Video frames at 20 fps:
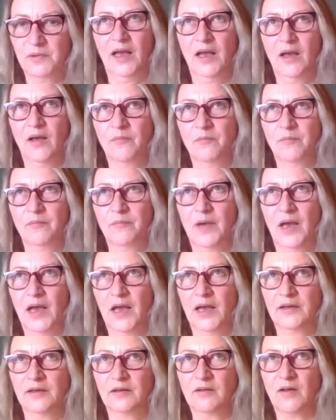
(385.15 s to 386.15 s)
and
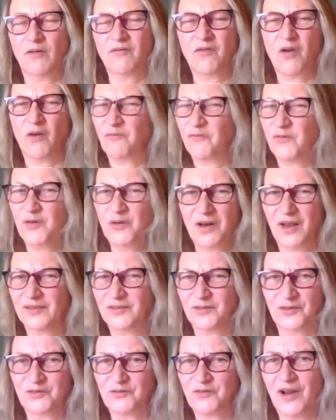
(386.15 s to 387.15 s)
I've got a few clients
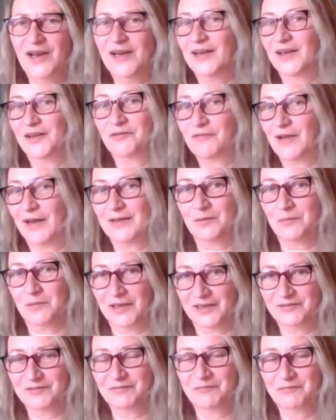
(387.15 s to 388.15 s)
in Australia randomly.
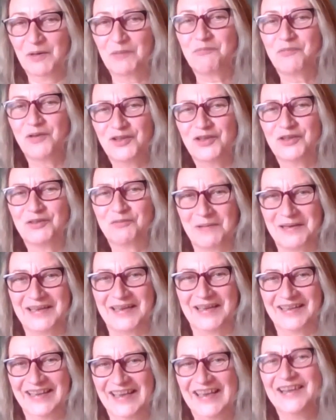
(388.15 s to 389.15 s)
But British
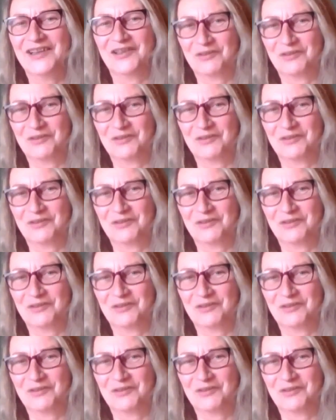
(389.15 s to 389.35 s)
speaking, English